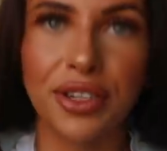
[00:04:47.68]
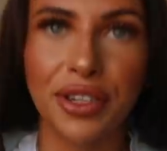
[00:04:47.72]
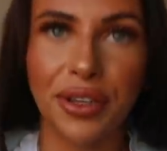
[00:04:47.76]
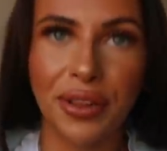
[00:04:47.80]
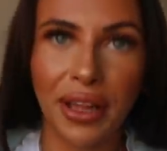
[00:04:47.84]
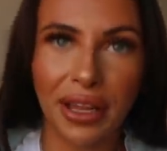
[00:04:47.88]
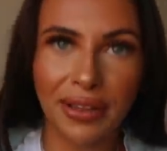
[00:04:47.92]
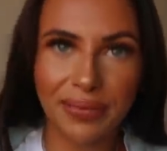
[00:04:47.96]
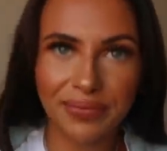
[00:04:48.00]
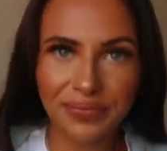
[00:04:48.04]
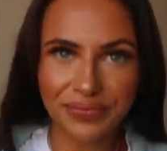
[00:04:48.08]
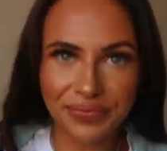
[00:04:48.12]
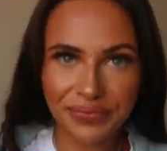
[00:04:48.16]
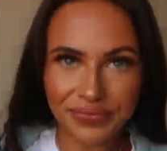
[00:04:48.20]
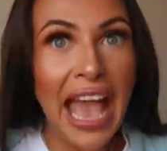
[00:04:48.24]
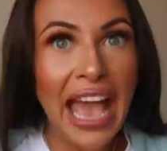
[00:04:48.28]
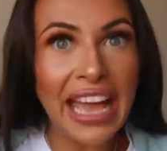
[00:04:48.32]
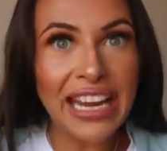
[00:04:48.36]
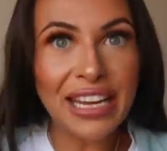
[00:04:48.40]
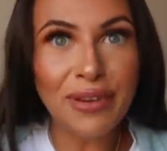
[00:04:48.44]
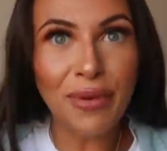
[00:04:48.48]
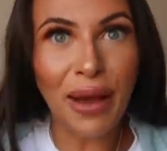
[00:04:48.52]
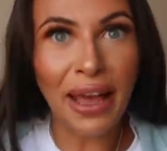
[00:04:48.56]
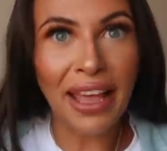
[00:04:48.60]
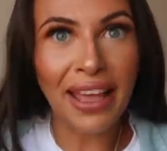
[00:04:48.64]
and do that.
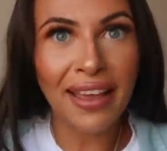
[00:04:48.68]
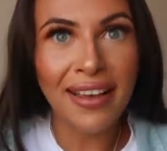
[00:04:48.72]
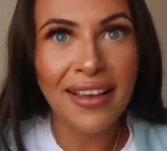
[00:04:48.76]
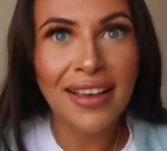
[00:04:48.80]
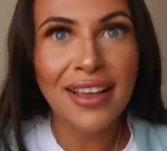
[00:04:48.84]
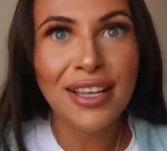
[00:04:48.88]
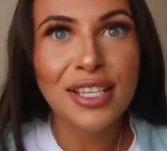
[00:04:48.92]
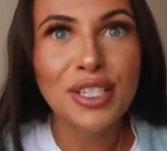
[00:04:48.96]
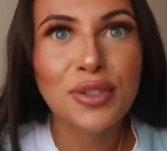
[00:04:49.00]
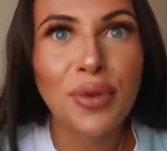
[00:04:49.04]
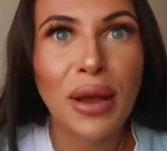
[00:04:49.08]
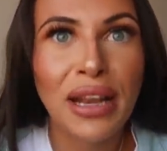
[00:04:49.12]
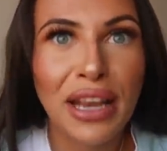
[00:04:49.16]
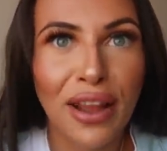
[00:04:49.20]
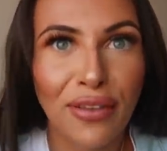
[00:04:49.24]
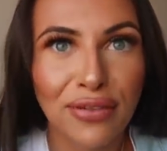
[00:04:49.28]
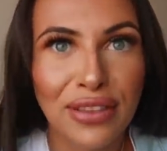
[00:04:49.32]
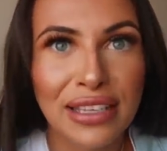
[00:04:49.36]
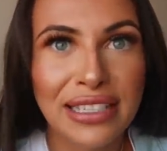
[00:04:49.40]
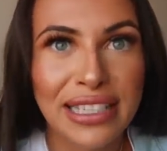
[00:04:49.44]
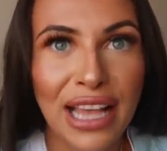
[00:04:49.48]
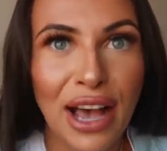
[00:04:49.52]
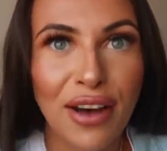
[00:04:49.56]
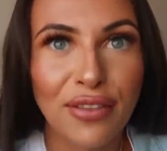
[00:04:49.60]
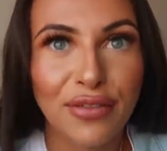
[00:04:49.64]
Anyway, So I love
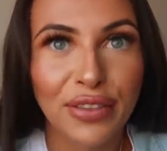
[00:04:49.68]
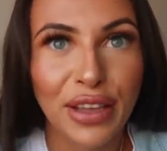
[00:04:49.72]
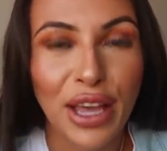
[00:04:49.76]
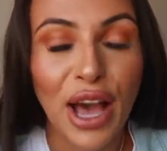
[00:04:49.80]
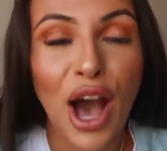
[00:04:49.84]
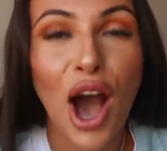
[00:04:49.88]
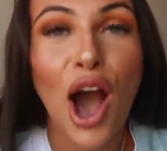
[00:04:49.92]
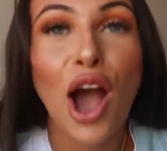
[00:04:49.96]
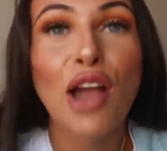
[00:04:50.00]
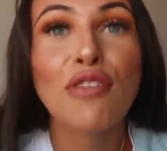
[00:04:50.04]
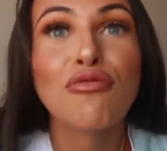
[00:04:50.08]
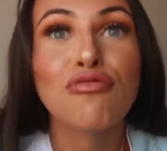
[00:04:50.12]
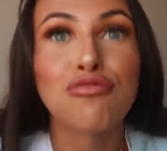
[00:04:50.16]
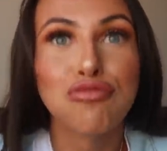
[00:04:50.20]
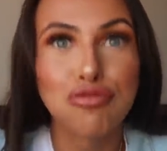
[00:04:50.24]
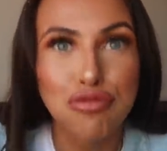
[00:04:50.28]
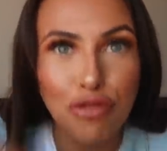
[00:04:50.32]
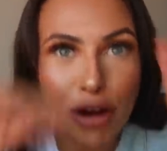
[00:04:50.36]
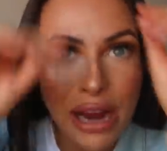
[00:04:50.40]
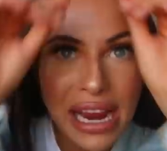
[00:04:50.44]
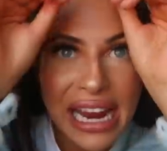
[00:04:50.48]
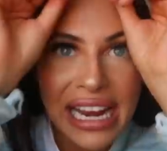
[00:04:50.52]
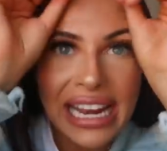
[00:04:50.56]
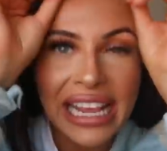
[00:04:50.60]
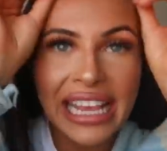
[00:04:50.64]
this outfit. I
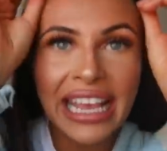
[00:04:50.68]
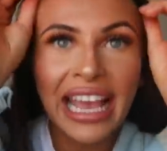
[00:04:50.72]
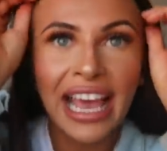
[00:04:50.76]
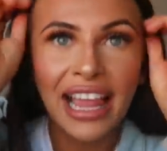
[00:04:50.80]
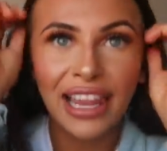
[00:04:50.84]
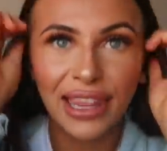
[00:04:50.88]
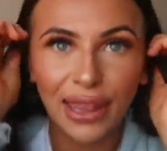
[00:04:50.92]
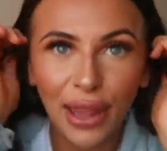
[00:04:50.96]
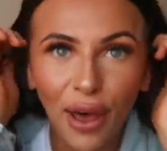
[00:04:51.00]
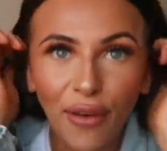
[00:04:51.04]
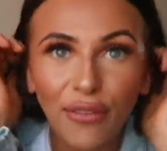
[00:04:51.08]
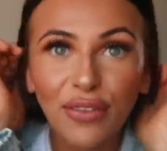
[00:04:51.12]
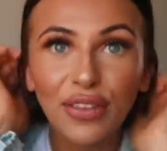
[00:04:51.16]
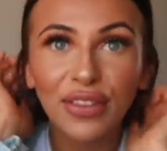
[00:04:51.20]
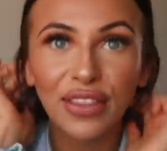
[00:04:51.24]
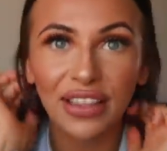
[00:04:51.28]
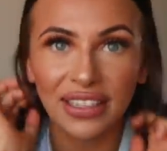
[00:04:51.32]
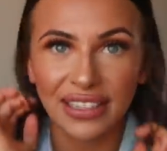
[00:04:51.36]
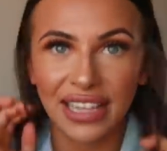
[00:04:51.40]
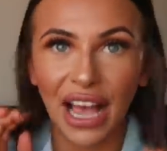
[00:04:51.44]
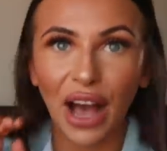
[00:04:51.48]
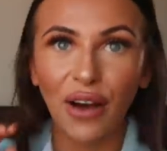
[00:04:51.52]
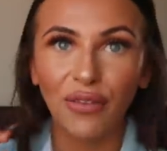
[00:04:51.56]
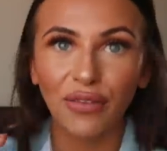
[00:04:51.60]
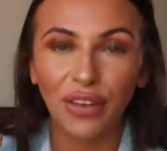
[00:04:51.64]
really love
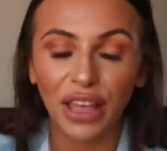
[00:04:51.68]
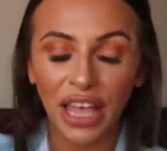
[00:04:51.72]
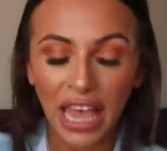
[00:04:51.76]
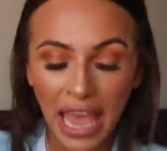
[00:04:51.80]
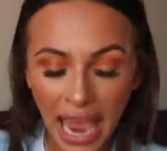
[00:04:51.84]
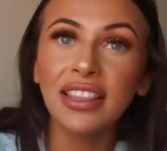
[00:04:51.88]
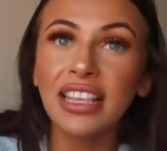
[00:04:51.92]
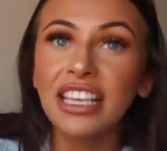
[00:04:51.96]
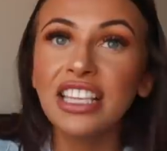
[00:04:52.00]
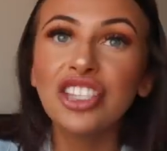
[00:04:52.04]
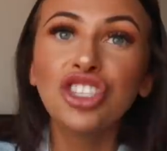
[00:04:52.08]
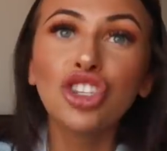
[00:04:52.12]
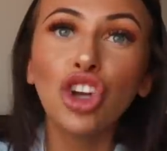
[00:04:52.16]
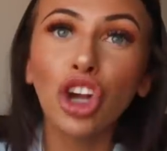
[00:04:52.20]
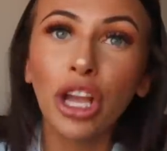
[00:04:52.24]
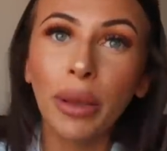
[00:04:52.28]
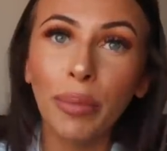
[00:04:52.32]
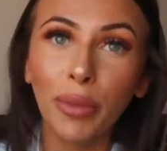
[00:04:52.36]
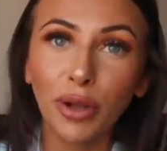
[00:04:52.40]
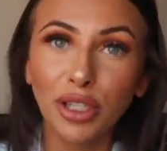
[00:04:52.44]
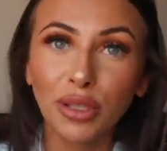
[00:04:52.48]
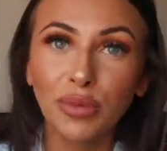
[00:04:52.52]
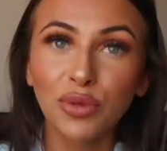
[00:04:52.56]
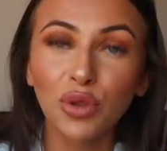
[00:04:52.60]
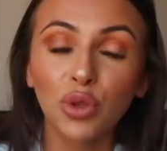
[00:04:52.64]
this outfit. These
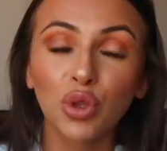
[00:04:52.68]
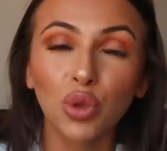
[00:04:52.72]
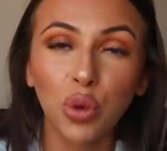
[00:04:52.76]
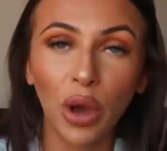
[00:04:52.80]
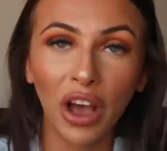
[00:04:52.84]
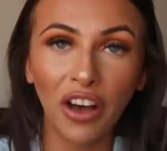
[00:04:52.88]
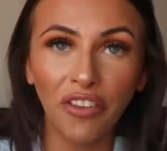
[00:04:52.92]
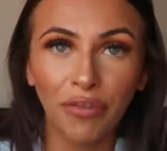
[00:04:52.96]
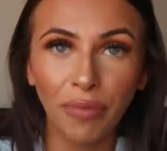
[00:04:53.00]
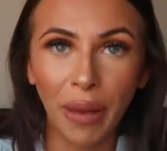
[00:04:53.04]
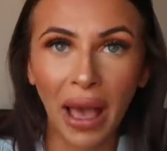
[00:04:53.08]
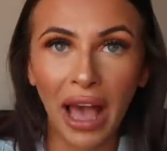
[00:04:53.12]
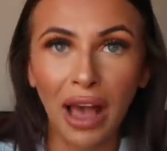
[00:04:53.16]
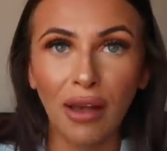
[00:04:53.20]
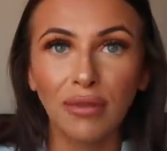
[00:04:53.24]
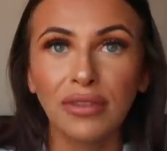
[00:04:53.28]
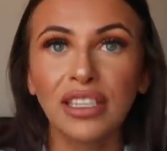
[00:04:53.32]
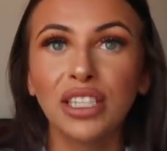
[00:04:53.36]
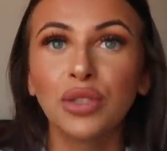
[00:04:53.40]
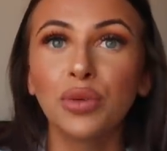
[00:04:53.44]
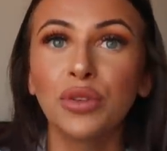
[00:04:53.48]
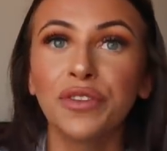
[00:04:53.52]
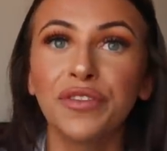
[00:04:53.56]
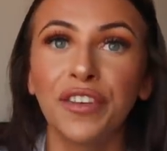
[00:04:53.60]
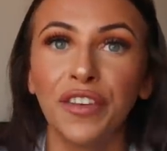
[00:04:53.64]
jogging bottoms were £12.
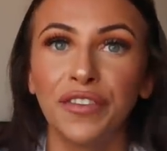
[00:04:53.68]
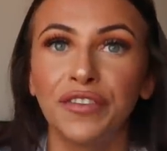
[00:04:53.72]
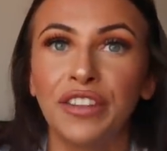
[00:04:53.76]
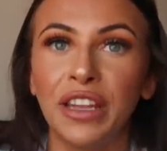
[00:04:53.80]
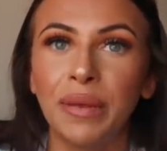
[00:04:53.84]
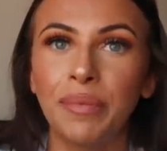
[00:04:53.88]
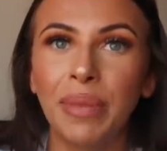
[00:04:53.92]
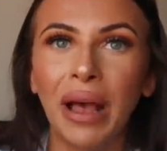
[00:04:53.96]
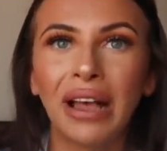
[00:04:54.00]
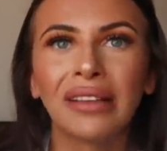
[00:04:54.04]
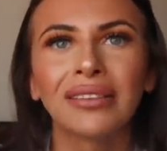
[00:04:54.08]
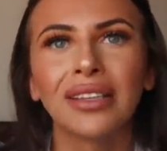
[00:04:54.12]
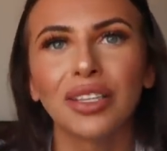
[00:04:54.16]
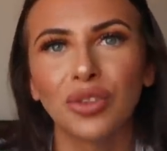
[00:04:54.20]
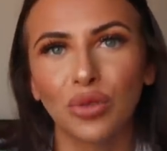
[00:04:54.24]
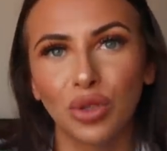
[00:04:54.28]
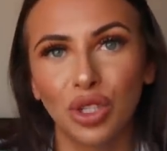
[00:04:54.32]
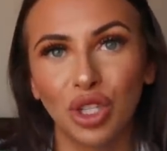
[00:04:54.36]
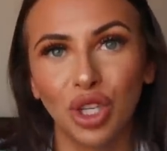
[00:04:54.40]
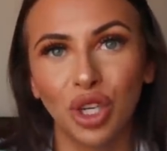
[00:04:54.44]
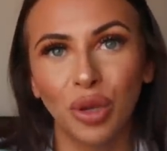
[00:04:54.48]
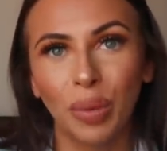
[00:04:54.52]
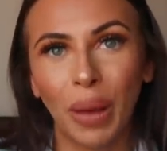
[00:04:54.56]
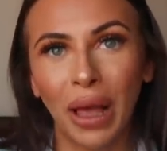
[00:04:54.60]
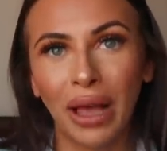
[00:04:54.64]
This was £15. This
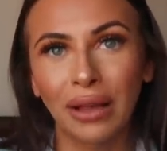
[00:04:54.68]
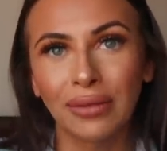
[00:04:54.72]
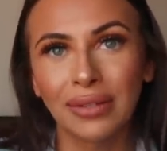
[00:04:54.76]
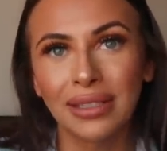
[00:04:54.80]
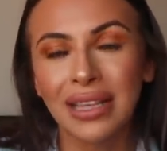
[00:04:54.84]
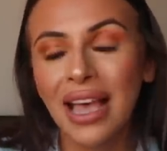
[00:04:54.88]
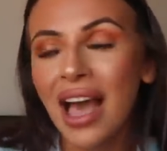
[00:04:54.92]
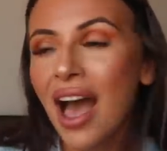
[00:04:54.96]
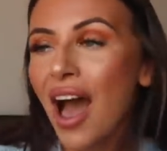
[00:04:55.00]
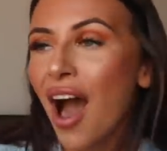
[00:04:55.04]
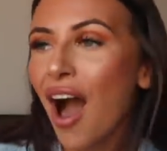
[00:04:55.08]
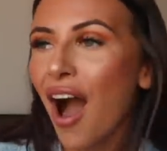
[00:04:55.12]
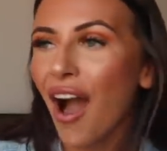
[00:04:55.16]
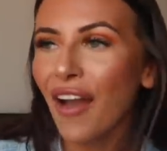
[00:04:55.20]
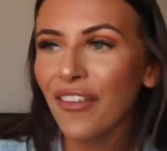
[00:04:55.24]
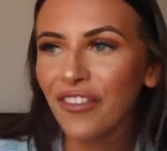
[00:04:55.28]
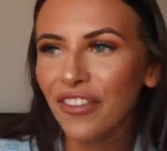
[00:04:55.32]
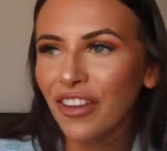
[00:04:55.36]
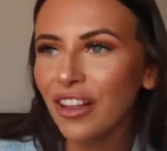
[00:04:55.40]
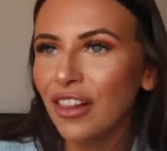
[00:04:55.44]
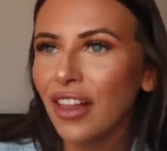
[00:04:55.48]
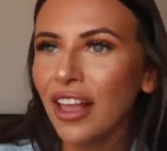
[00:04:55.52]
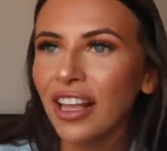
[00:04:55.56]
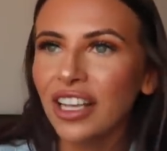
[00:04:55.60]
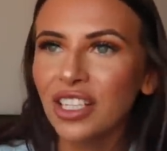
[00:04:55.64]
was £2. I
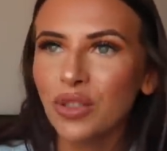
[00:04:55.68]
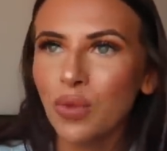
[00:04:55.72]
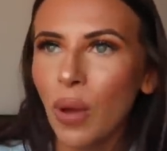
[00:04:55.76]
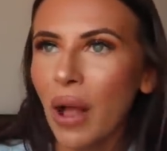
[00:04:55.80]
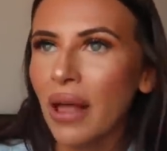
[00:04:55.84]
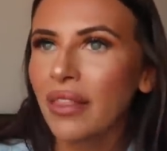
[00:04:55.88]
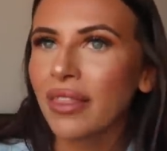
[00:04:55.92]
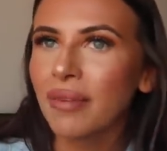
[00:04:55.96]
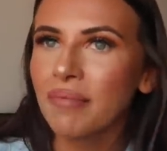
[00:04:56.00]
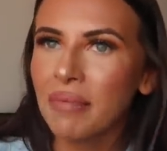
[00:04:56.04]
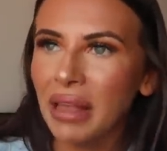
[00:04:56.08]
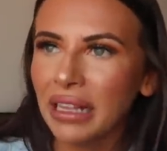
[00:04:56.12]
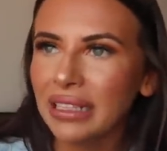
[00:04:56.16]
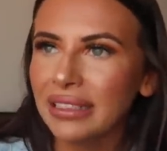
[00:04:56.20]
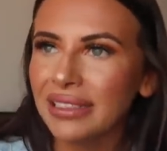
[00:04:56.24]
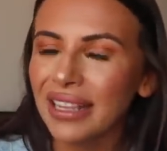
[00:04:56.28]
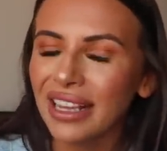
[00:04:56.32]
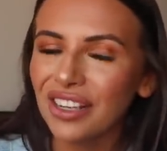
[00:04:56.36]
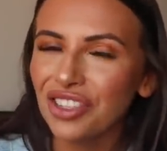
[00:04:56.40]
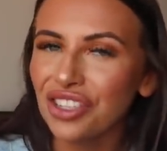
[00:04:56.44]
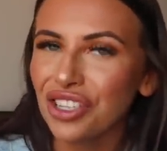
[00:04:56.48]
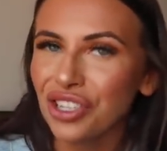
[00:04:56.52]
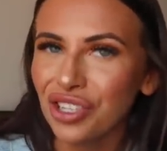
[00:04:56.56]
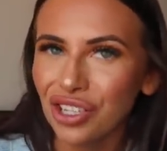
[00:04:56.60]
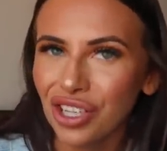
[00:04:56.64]
feel like as well, the men's
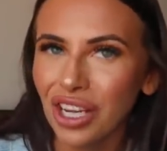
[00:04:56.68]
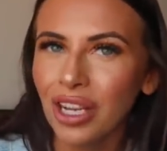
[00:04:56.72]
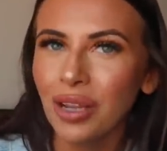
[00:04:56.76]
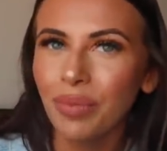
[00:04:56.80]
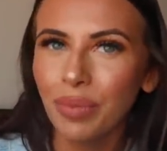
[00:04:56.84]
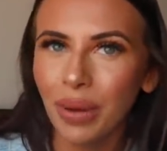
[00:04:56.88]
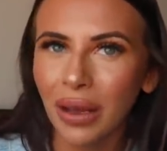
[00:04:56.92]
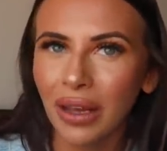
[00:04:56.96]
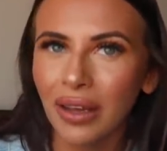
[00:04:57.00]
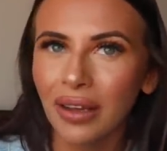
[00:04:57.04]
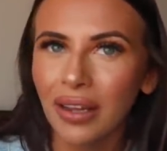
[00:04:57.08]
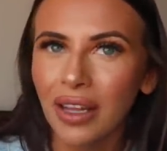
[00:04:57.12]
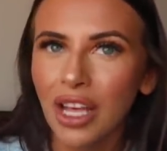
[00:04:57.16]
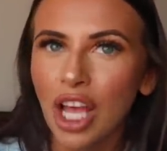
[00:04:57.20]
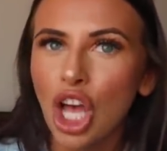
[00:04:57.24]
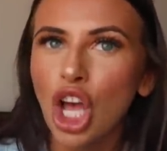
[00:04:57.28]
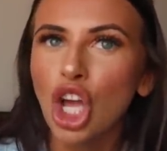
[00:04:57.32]
section is cheaper.